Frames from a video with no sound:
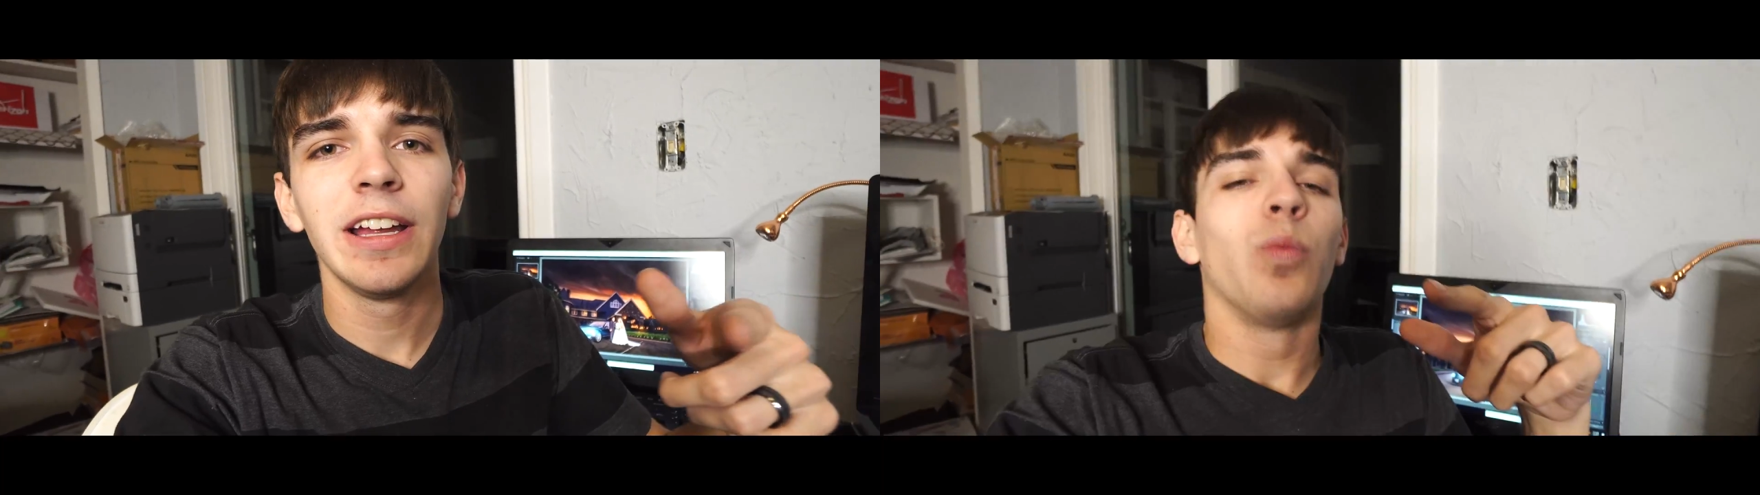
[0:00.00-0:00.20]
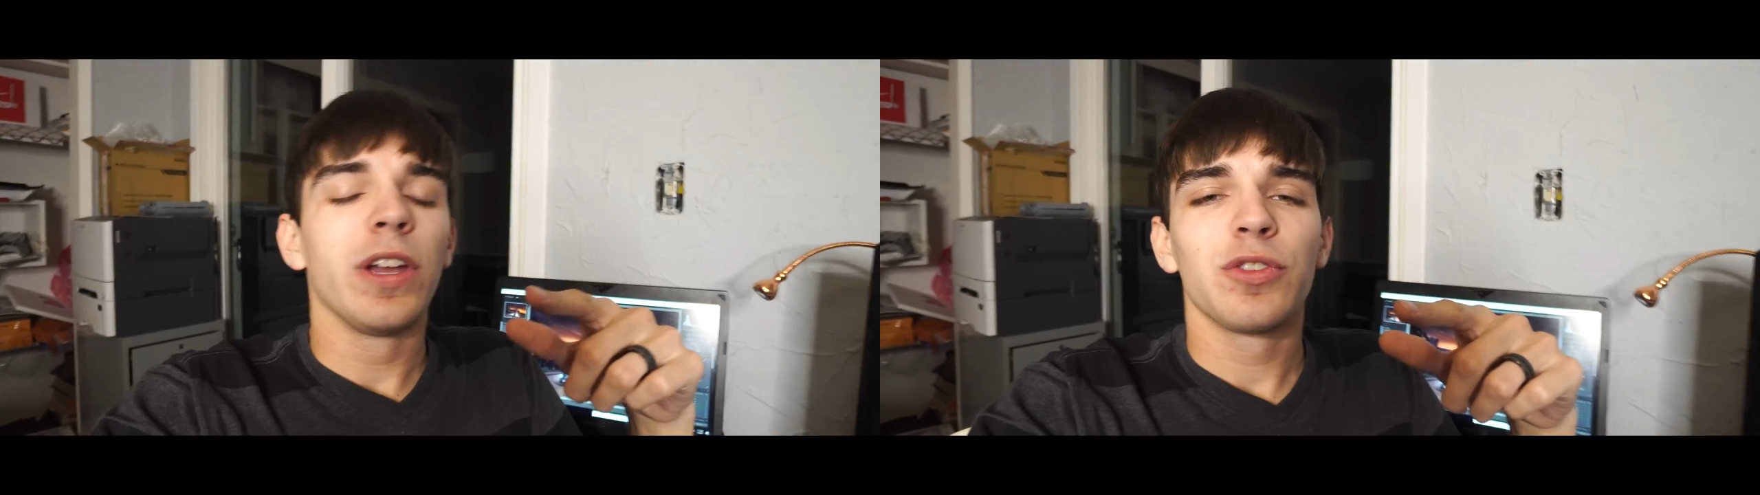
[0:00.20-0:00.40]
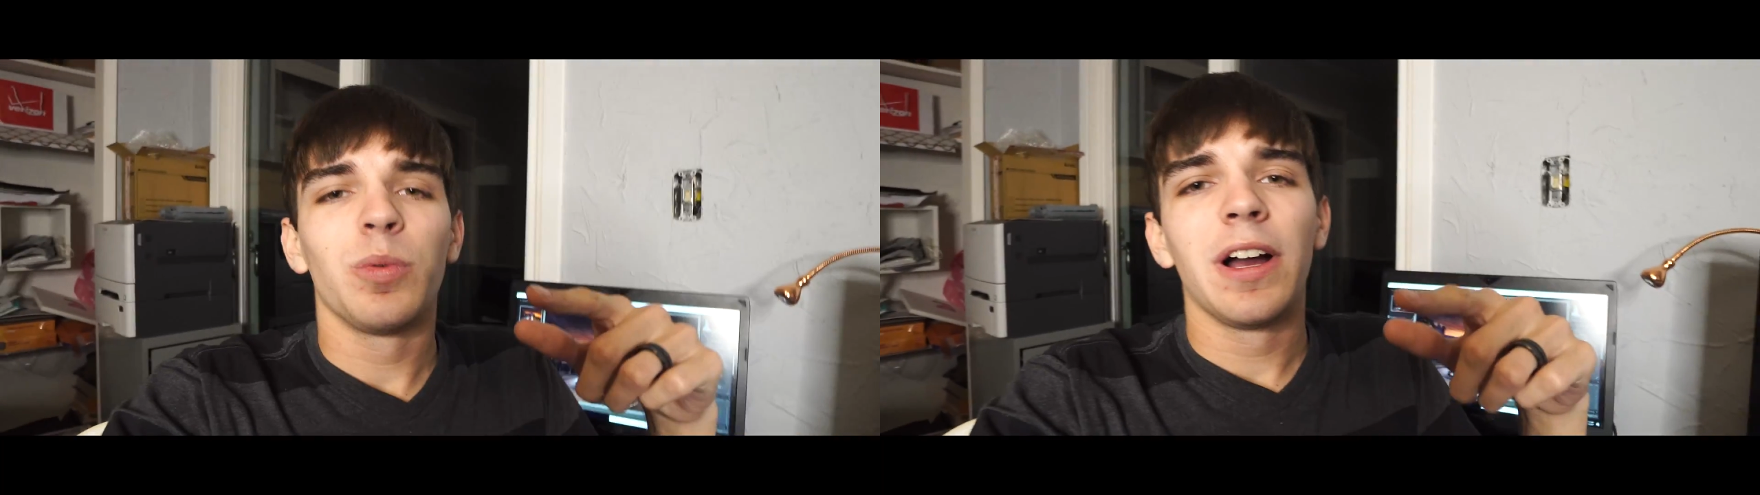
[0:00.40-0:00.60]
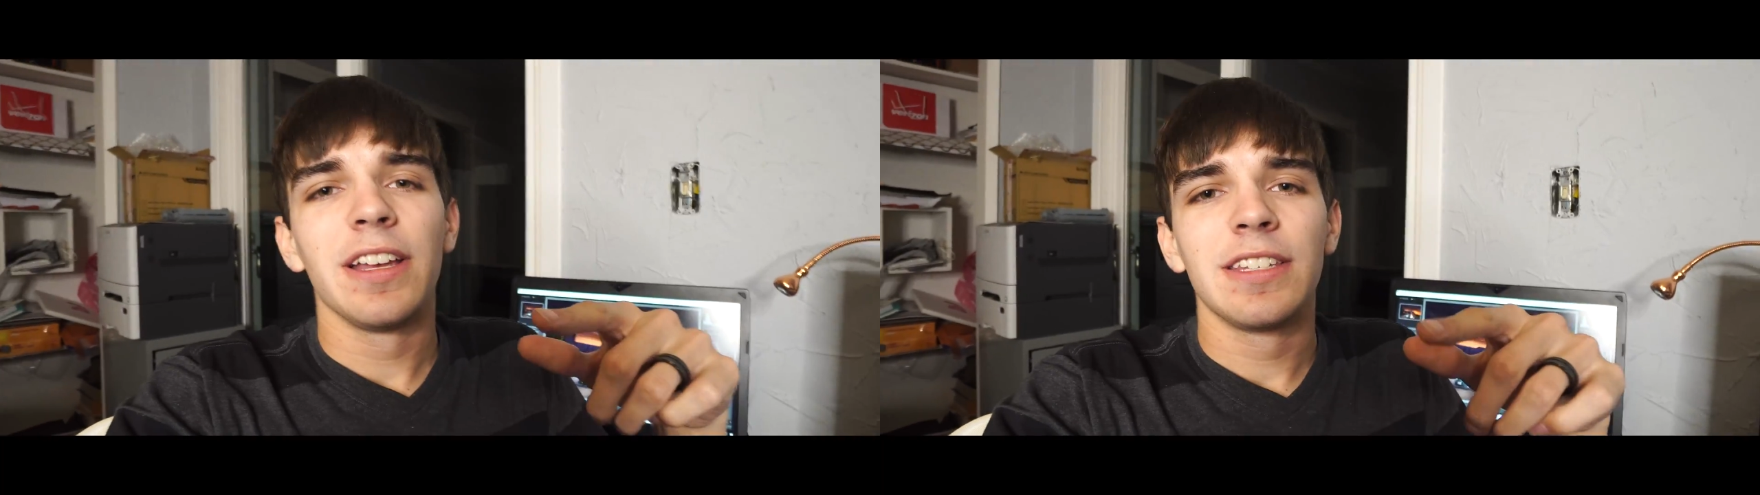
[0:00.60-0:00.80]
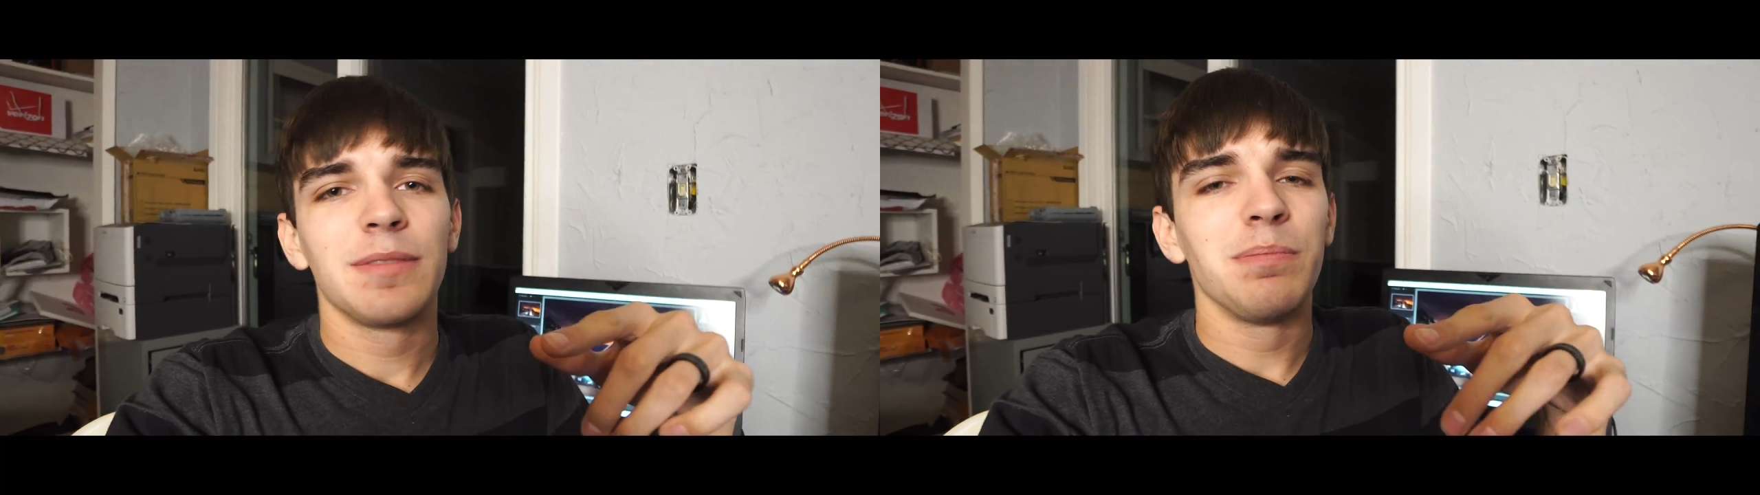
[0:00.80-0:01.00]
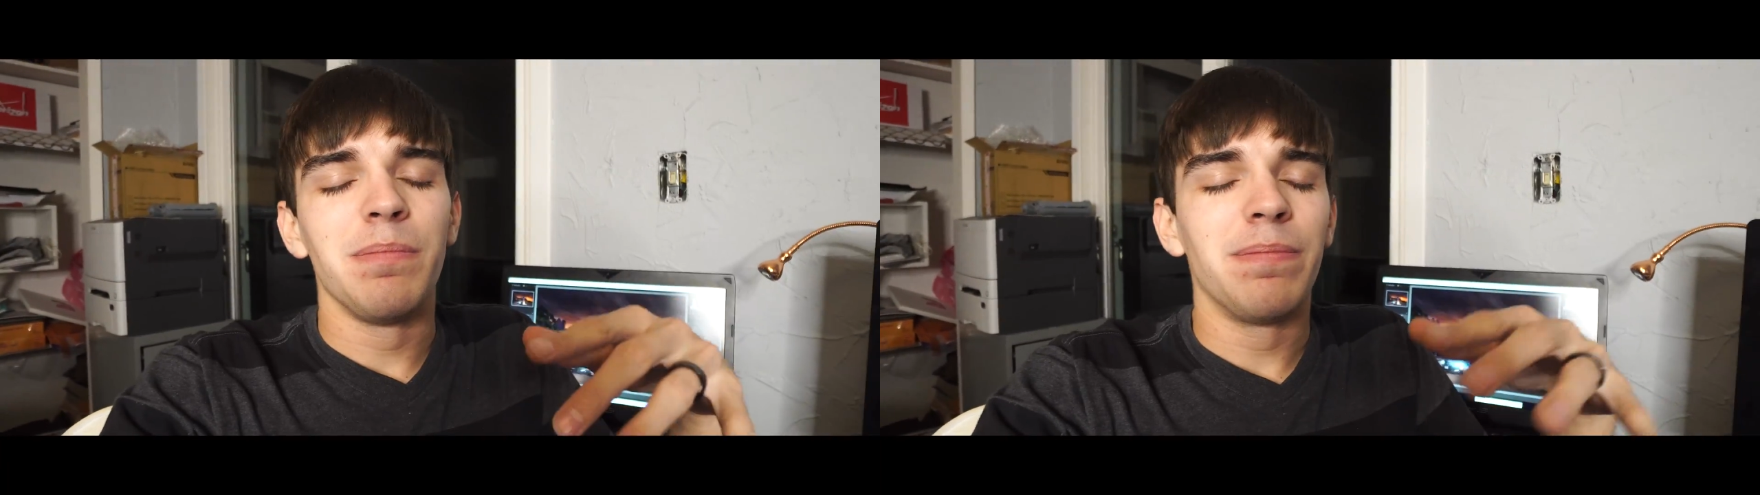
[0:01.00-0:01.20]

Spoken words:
which was